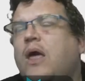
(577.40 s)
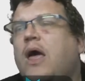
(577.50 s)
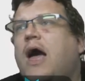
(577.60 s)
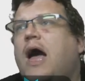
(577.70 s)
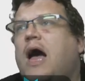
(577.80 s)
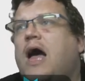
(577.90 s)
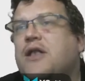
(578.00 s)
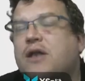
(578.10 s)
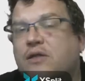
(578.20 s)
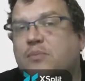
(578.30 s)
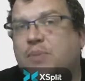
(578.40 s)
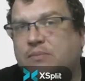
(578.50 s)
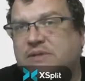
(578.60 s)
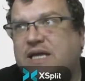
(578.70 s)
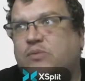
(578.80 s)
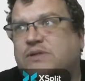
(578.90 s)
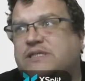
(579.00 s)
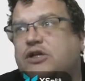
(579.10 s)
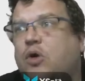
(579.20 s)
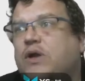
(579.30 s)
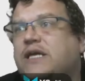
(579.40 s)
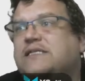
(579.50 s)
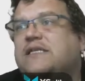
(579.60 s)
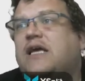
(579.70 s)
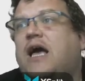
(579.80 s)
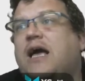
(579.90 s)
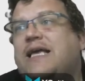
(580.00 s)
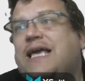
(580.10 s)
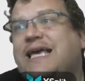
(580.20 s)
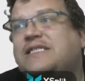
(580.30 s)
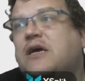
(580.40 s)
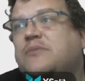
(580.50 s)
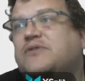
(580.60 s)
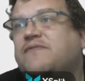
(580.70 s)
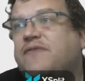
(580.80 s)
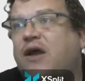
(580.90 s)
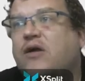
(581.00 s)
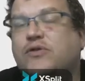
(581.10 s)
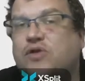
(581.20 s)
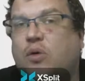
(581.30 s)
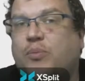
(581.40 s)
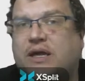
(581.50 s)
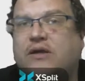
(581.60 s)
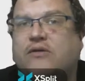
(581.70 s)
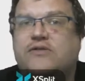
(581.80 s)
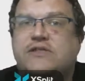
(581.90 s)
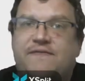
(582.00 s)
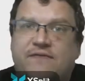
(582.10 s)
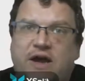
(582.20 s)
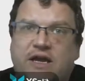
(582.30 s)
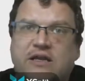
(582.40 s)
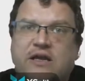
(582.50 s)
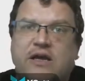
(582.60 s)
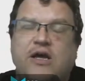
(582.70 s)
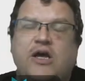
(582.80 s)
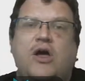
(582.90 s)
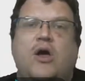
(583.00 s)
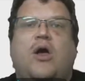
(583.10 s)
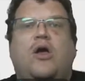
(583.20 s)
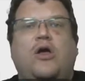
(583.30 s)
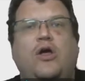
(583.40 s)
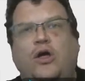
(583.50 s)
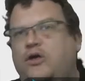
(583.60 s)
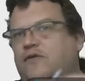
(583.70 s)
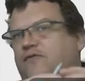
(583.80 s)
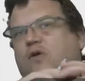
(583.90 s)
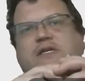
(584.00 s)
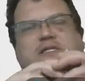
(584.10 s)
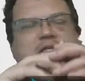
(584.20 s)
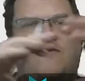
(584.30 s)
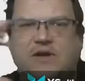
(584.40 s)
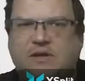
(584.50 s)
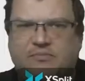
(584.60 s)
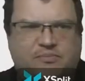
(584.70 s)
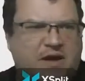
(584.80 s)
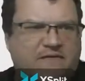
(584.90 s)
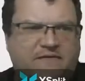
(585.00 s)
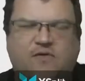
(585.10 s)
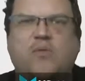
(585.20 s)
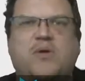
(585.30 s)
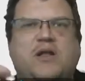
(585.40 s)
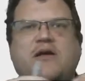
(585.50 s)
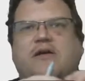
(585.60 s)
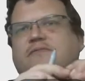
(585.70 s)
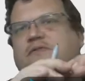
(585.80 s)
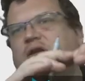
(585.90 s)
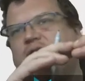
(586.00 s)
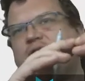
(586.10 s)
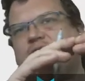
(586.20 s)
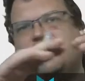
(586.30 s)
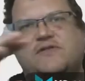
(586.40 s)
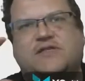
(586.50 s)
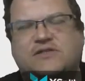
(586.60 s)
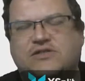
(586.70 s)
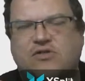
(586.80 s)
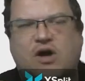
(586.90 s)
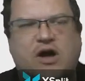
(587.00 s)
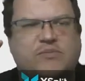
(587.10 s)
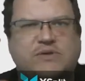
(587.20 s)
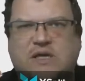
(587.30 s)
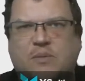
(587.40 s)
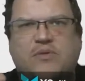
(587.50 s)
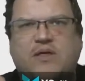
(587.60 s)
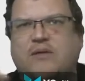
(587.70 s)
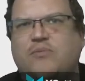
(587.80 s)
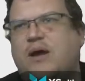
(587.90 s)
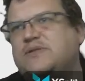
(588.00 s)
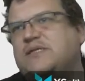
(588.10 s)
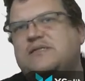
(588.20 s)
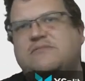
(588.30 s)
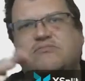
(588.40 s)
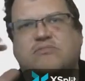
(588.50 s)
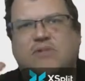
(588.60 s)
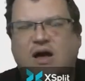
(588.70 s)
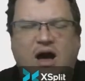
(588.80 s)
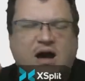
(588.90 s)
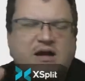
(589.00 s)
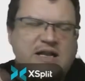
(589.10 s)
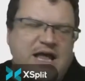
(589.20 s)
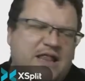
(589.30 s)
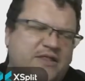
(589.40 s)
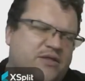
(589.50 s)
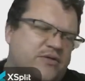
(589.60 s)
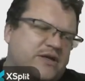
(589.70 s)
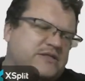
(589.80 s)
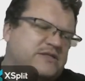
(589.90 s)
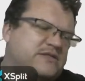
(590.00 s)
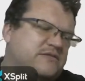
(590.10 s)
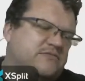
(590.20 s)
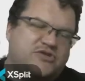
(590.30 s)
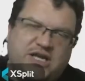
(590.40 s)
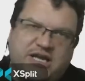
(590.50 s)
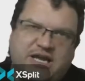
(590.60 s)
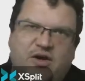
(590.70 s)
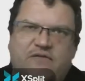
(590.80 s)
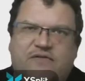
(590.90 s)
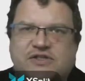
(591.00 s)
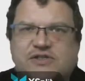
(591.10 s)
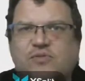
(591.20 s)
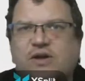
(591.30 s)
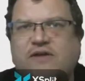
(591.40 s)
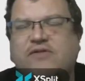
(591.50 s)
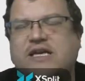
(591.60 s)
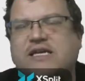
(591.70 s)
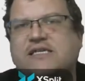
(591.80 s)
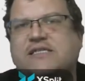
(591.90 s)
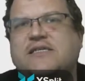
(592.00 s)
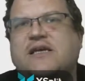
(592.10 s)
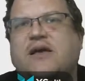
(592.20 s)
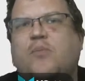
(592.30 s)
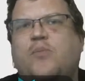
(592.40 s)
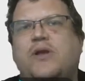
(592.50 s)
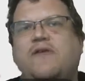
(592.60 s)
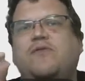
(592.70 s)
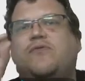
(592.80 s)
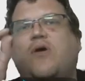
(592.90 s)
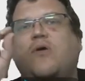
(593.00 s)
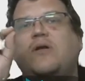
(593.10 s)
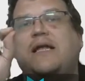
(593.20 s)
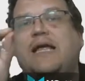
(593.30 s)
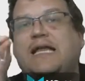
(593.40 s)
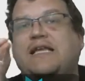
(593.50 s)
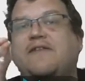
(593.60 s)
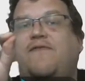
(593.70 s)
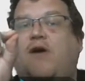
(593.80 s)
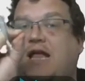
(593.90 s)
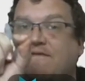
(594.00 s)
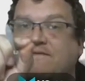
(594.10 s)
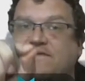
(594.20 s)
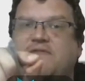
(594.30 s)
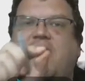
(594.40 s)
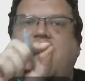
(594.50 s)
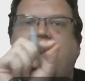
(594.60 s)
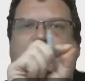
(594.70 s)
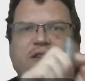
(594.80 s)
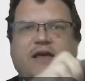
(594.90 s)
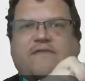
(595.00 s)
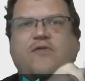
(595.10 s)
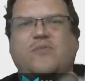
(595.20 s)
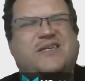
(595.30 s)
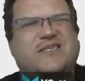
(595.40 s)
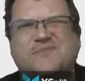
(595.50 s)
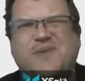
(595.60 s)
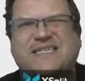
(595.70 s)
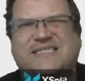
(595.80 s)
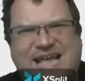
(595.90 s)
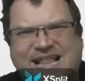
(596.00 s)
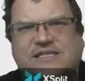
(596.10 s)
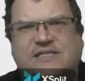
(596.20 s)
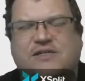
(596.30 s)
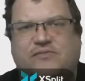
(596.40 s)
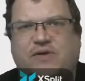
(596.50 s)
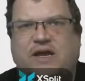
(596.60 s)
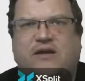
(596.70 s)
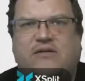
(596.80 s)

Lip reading: Another big mistake we see a lot is key terms and variables not being defined. You've got this lovely big formula, you know, that describes something, perhaps it's arc length or it's Gini coefficient, whatever it is, but if you don't clearly define every variable in that formula, it doesn't make sense to the reader.